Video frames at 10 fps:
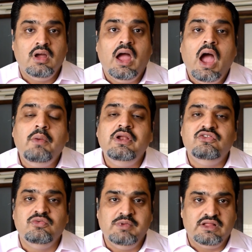how
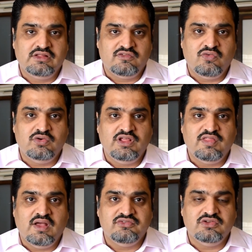did you make that
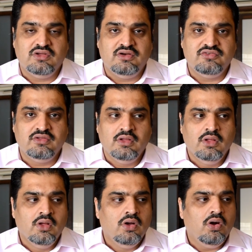$40,000?
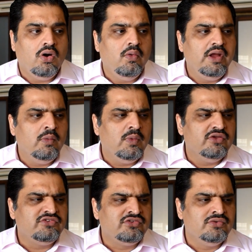Oh, it
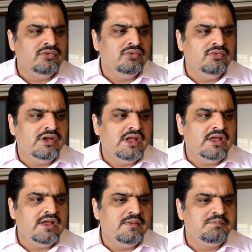was through
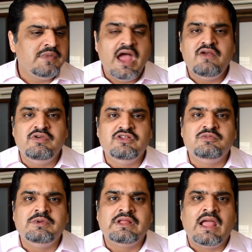an
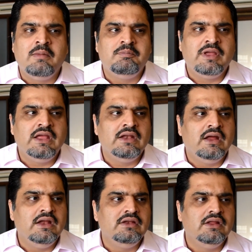advertisement campaign
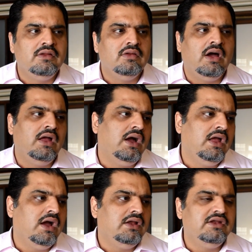
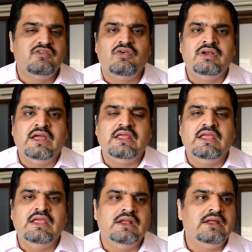I did for
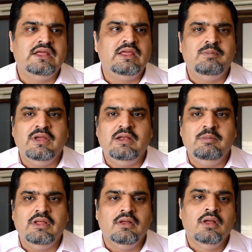Nike, and Nike paid
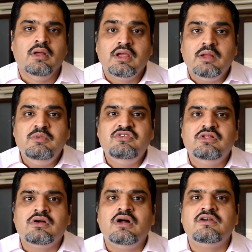me. Can we see
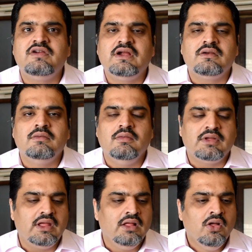the contract?
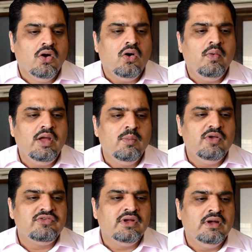Okay. Oh, it was